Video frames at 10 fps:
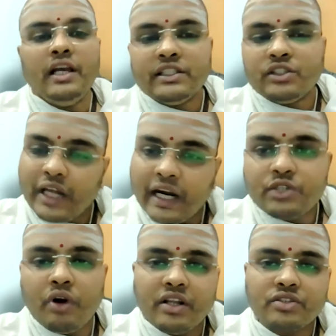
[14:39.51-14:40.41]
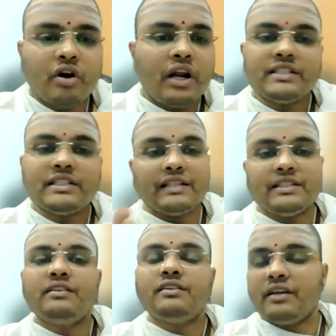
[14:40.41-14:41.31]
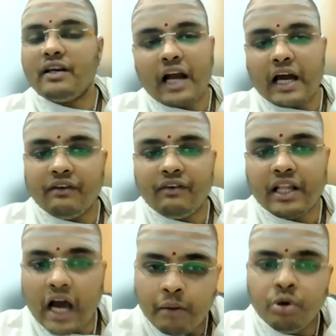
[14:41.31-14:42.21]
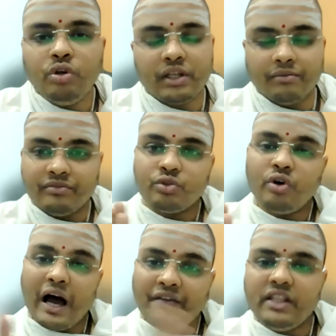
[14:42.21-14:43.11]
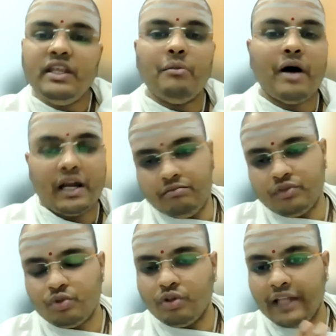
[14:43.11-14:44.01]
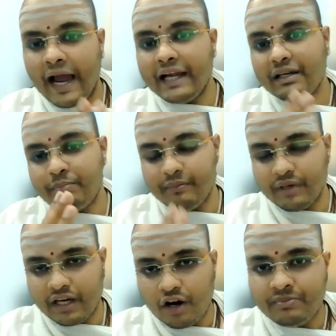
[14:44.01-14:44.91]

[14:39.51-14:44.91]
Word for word: so that is what is called as asat karyavada abhutam so avidyamanam so that uh,